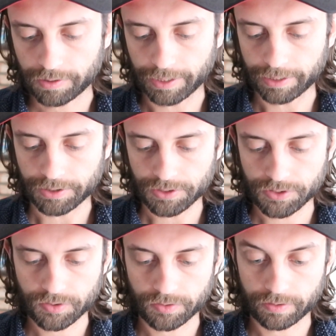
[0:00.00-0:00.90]
that
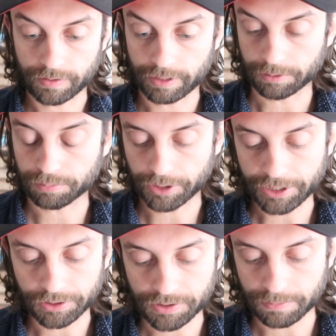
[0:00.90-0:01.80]
is in
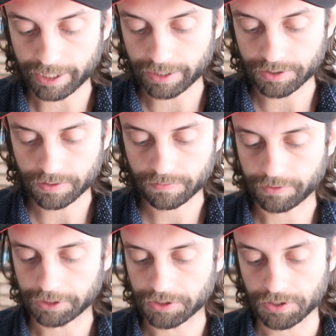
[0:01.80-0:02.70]
pretty good demand,
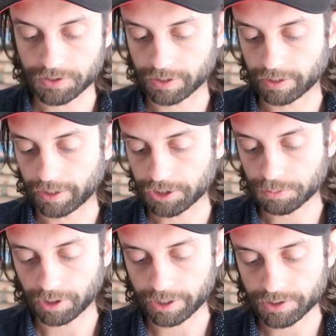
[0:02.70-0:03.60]
fetches a nice
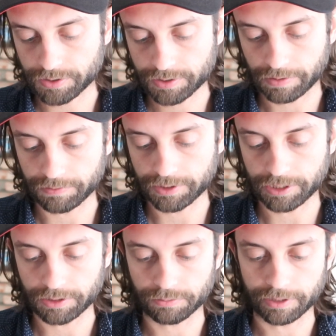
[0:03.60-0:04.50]
price,
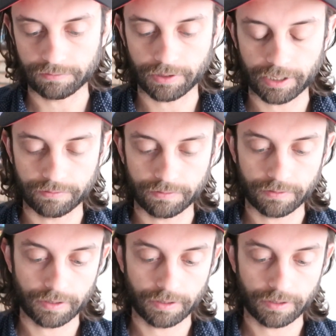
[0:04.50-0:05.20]
17.25.